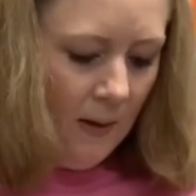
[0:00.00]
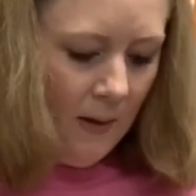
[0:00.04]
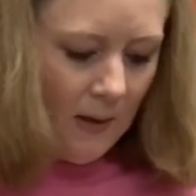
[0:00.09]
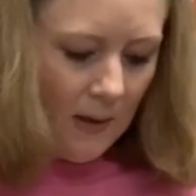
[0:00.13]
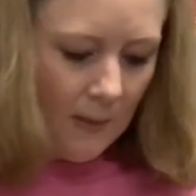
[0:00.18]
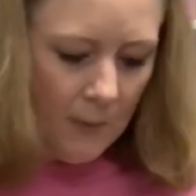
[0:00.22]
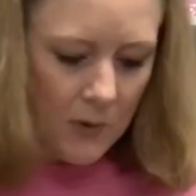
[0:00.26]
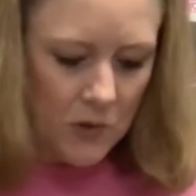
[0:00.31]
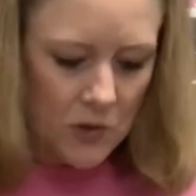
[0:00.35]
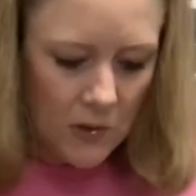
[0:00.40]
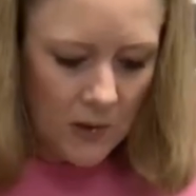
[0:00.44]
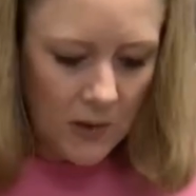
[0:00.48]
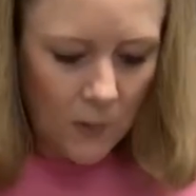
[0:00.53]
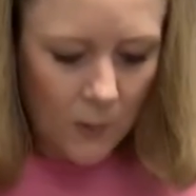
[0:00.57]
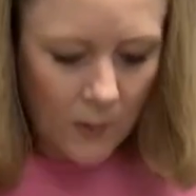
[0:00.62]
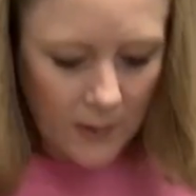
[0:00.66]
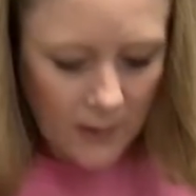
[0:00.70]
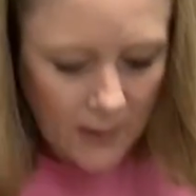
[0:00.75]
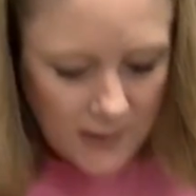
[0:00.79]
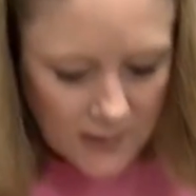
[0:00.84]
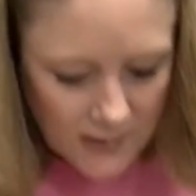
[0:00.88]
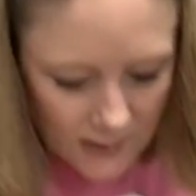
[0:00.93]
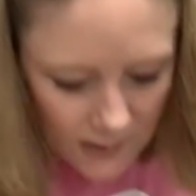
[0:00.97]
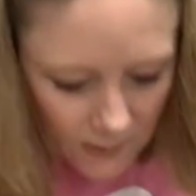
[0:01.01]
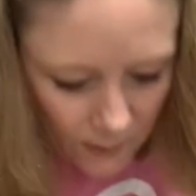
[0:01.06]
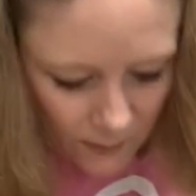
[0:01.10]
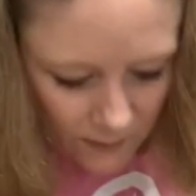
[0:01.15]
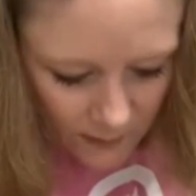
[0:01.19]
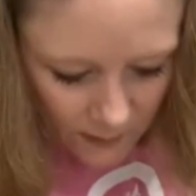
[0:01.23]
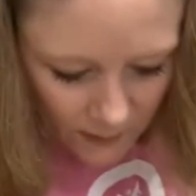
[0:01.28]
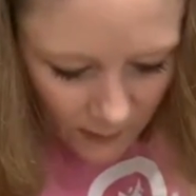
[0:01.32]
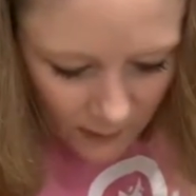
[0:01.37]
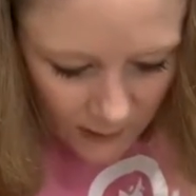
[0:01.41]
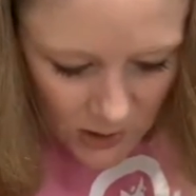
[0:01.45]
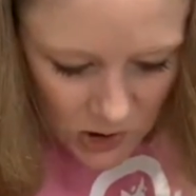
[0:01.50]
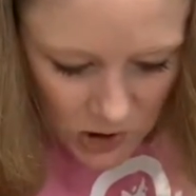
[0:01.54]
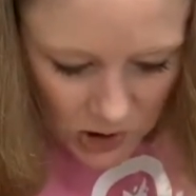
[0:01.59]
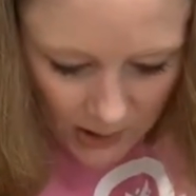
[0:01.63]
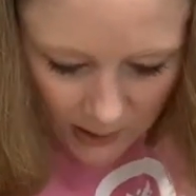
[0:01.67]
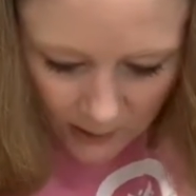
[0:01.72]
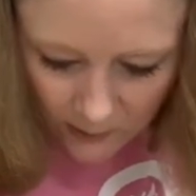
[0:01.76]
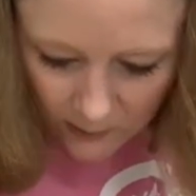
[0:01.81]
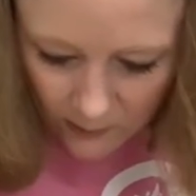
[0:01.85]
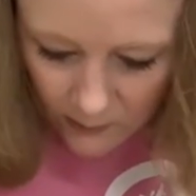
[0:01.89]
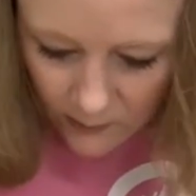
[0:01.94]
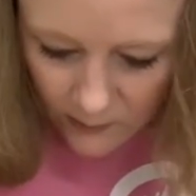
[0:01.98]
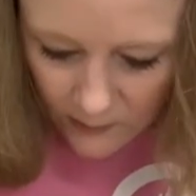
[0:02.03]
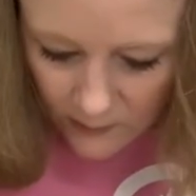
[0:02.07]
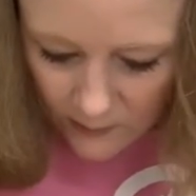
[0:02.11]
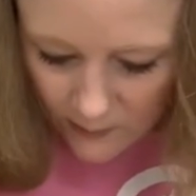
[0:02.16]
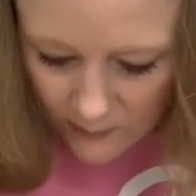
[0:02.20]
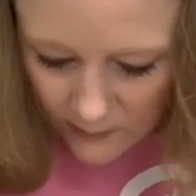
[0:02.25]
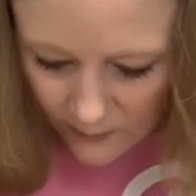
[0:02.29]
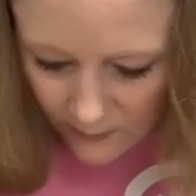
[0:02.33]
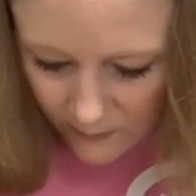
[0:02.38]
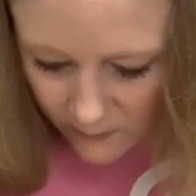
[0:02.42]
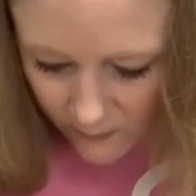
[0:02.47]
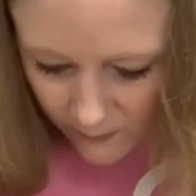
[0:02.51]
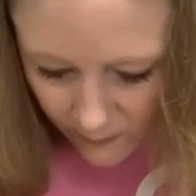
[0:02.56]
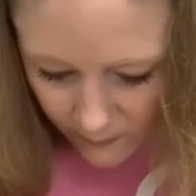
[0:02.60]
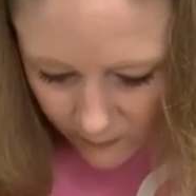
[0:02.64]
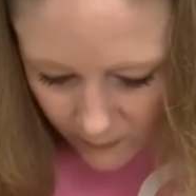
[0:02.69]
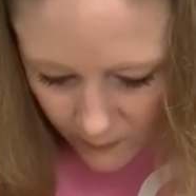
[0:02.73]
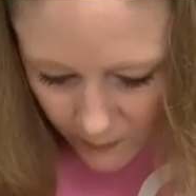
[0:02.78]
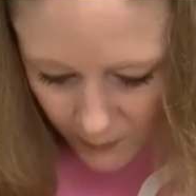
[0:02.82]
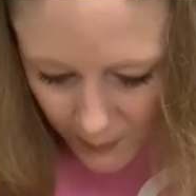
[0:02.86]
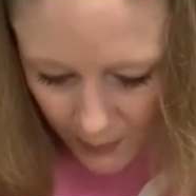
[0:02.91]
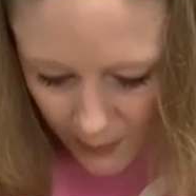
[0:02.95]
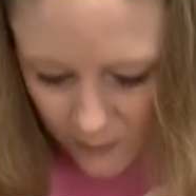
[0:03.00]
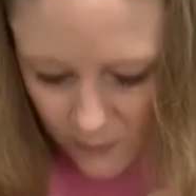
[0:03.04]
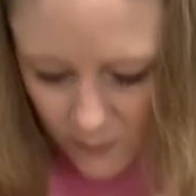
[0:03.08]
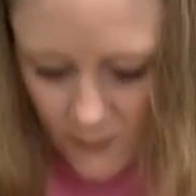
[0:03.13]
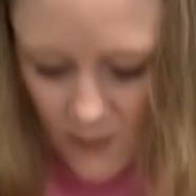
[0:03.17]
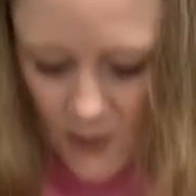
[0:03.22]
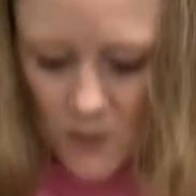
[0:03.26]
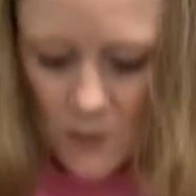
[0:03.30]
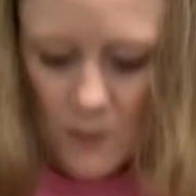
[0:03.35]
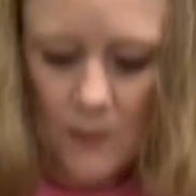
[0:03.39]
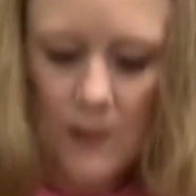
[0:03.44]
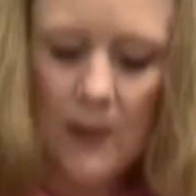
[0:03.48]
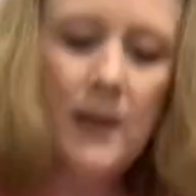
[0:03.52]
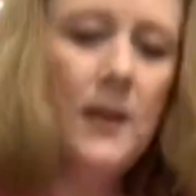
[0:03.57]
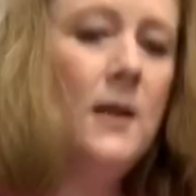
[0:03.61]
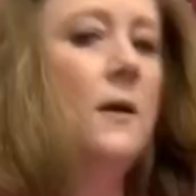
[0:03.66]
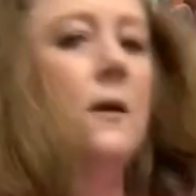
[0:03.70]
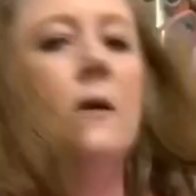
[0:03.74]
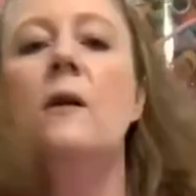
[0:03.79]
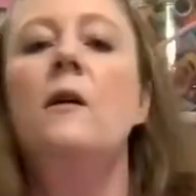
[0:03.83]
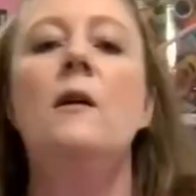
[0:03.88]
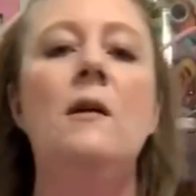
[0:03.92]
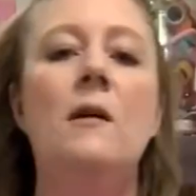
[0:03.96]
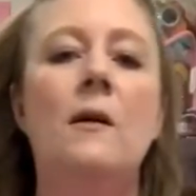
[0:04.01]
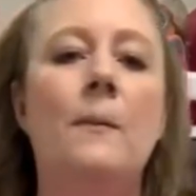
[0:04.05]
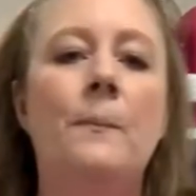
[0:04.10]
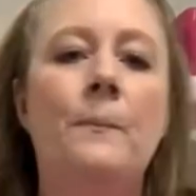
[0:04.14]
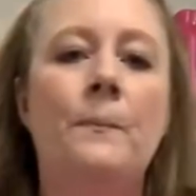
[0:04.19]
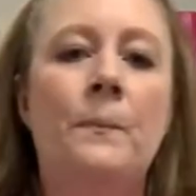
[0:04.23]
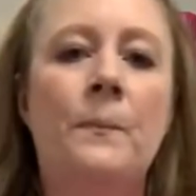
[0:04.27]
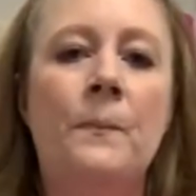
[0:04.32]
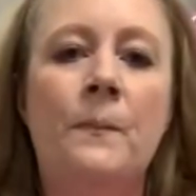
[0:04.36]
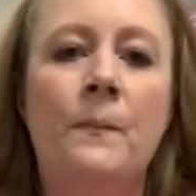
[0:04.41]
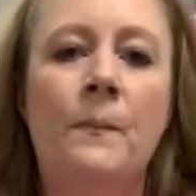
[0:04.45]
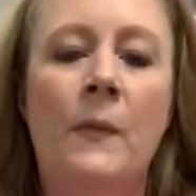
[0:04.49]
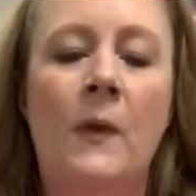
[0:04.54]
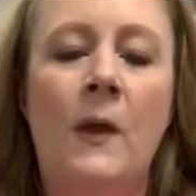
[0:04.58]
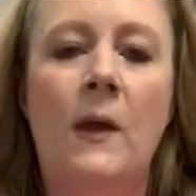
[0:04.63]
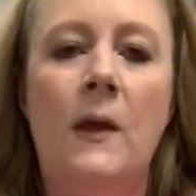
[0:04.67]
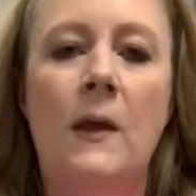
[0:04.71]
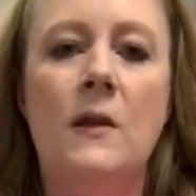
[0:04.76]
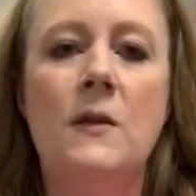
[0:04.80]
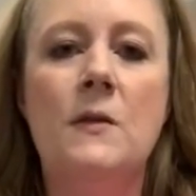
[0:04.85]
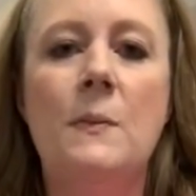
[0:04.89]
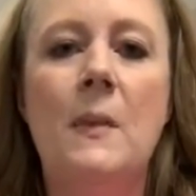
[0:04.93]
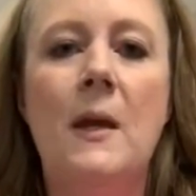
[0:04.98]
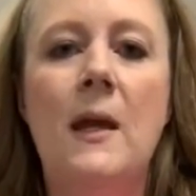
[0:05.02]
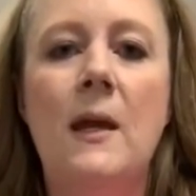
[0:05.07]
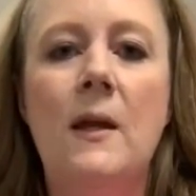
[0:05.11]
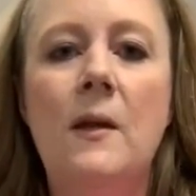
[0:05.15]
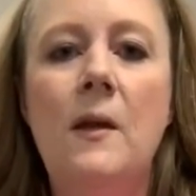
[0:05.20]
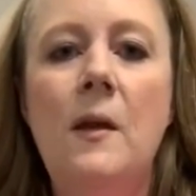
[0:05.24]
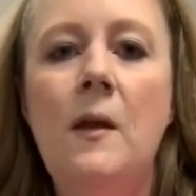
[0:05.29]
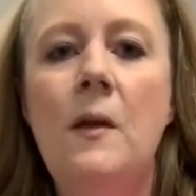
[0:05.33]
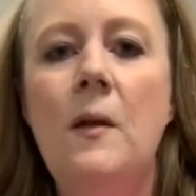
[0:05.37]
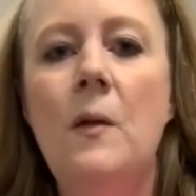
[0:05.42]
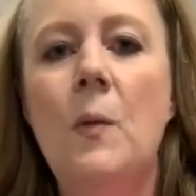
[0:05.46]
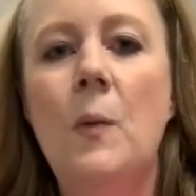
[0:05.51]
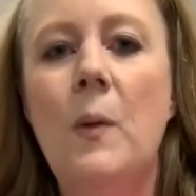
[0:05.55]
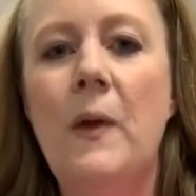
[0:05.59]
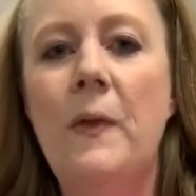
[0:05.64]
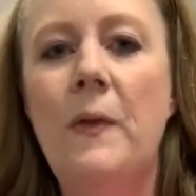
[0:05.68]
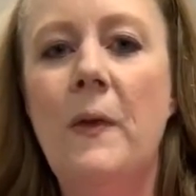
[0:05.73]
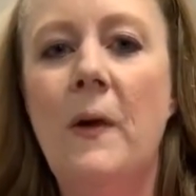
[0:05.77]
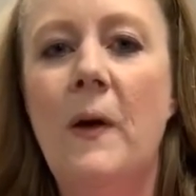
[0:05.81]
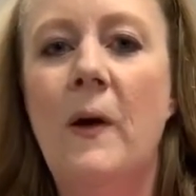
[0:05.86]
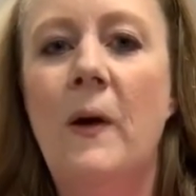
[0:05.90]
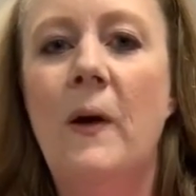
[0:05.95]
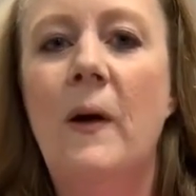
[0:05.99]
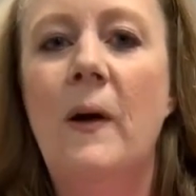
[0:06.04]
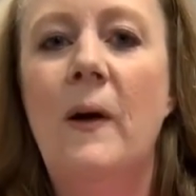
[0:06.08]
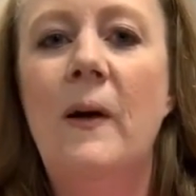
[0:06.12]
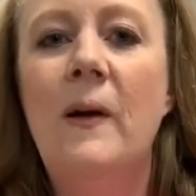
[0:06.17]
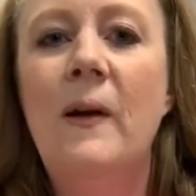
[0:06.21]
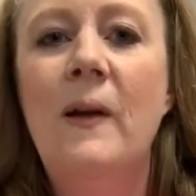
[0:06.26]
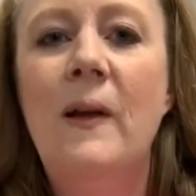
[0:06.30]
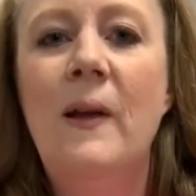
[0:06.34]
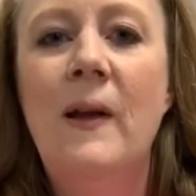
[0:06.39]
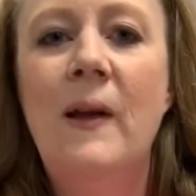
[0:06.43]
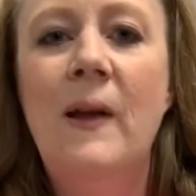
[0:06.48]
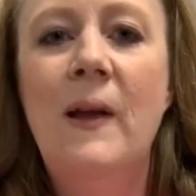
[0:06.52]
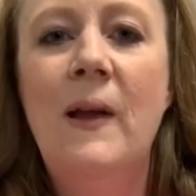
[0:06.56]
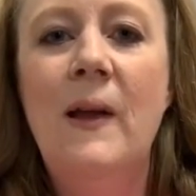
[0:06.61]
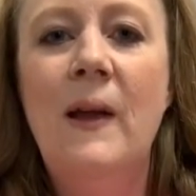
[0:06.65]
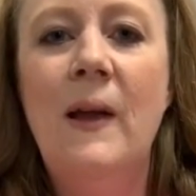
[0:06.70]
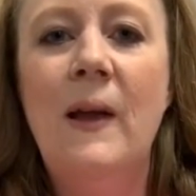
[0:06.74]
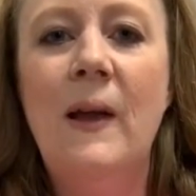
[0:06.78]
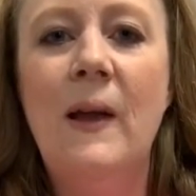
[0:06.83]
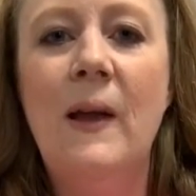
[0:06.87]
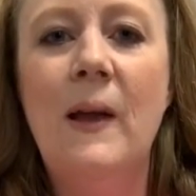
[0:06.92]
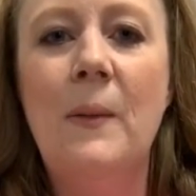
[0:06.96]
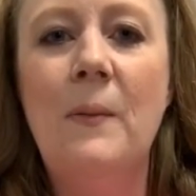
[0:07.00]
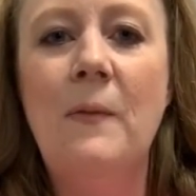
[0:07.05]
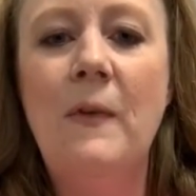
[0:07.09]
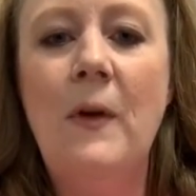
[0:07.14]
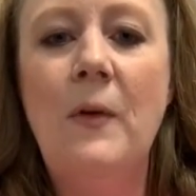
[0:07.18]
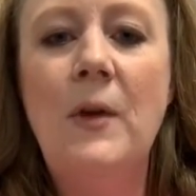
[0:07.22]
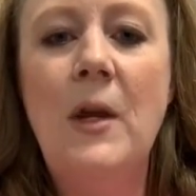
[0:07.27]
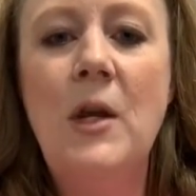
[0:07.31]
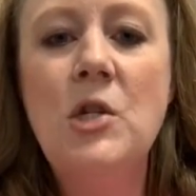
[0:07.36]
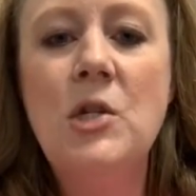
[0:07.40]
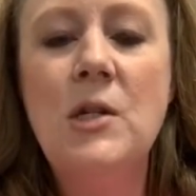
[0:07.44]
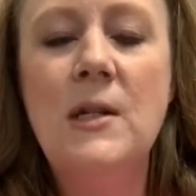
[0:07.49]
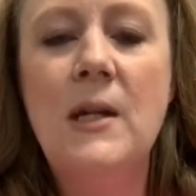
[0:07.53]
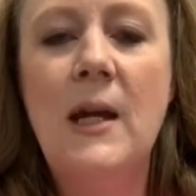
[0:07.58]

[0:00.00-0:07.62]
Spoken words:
Let me show you one I did that was a non-shaker. Let's see. Okay, so this one right here is made with our foundation